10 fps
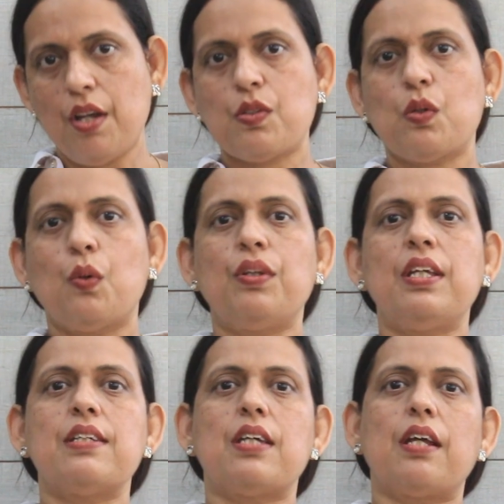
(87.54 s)
So
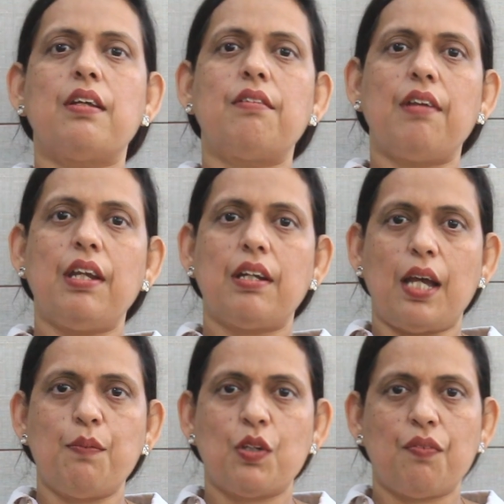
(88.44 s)
these are the three
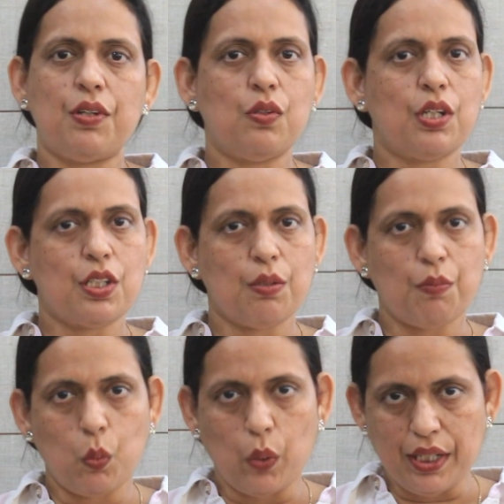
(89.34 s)
types of education
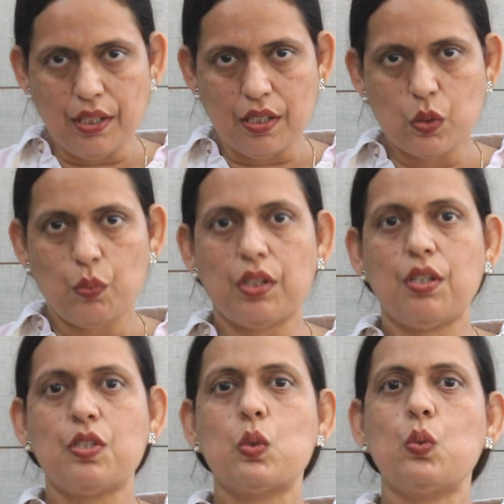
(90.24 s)
providers where
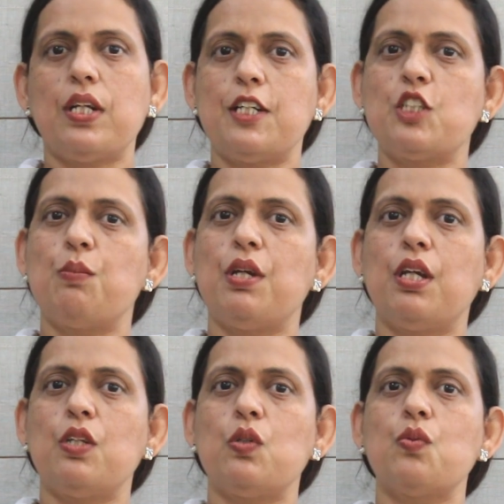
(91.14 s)
the students
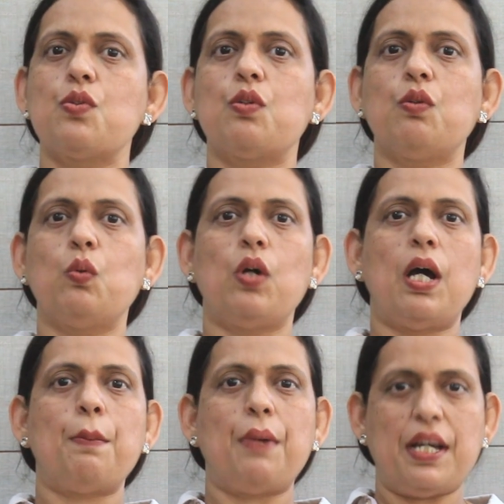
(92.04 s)
may choose to do
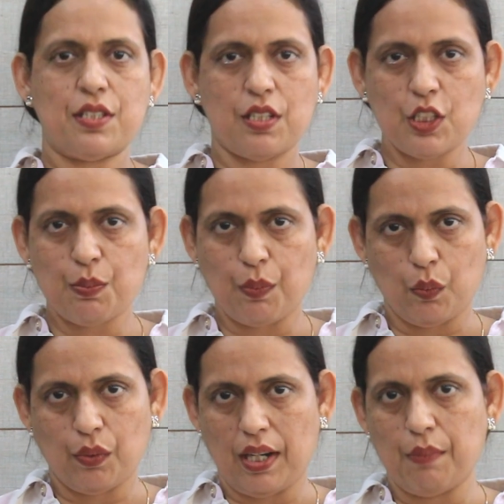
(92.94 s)
a master's
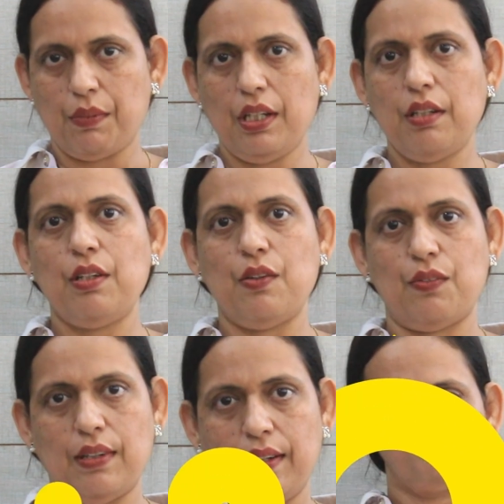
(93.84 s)
program in New
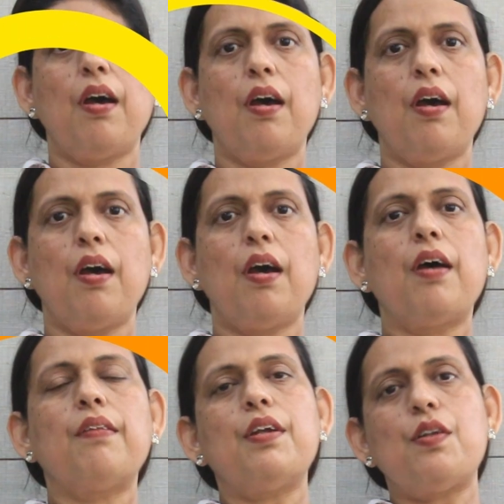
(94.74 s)
Zealand.
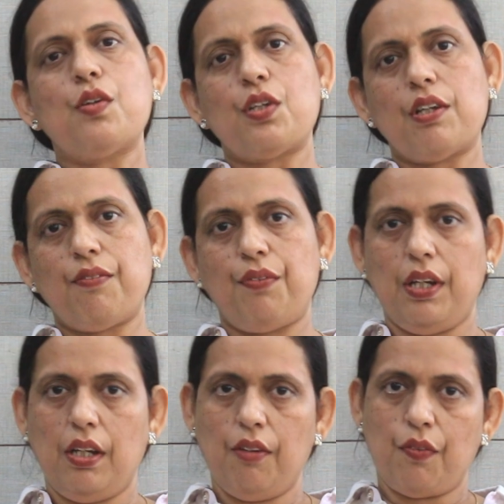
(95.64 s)
The tuition
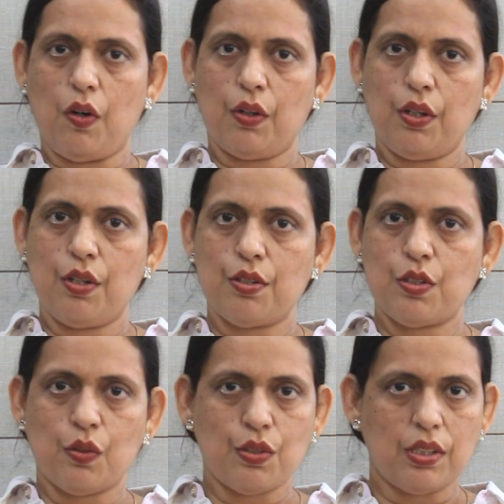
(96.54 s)
fee for your
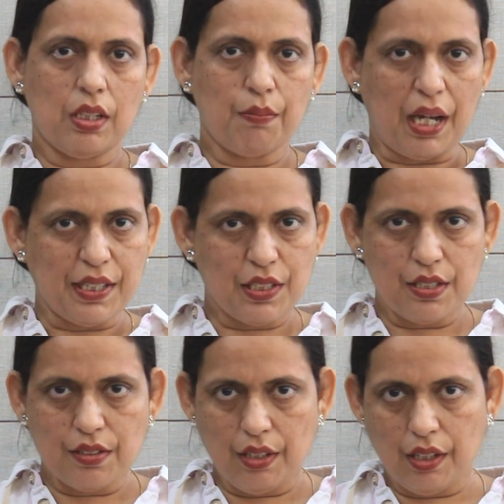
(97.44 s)
chosen
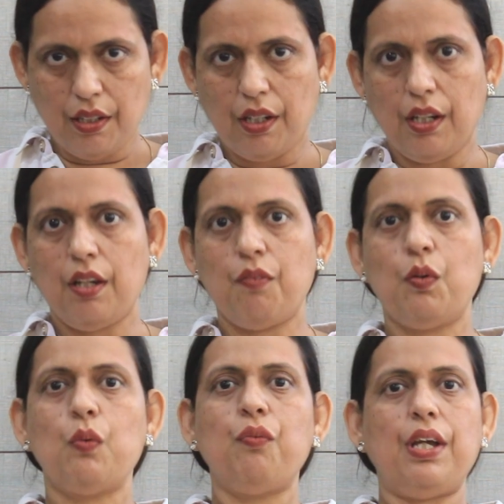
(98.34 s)
master's degree
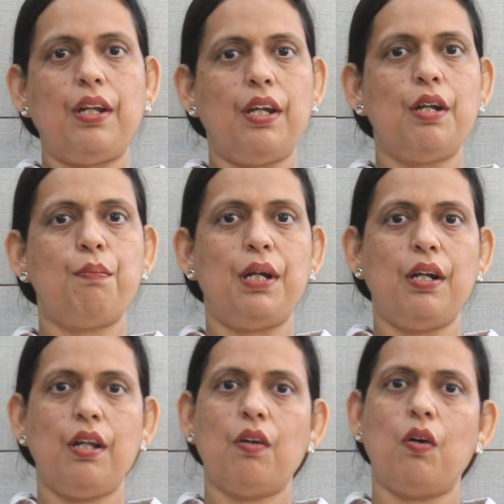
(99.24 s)
would vary
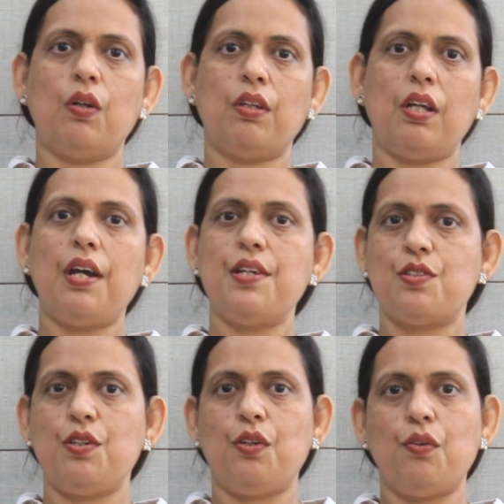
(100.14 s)
depending on the
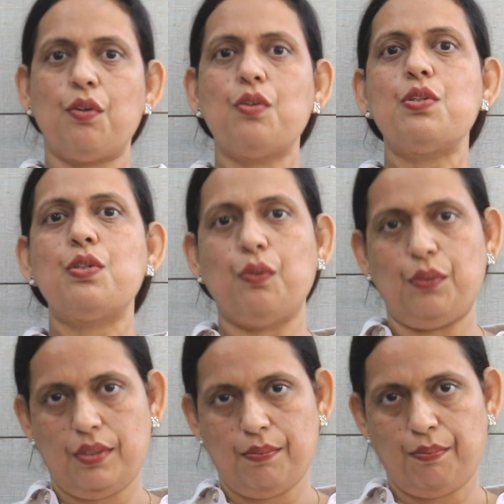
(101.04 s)
institute you
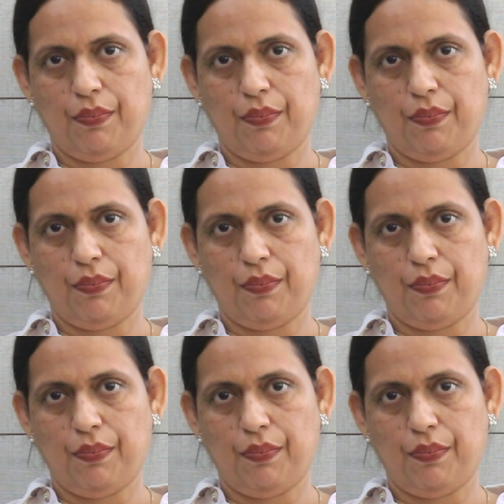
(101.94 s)
choose.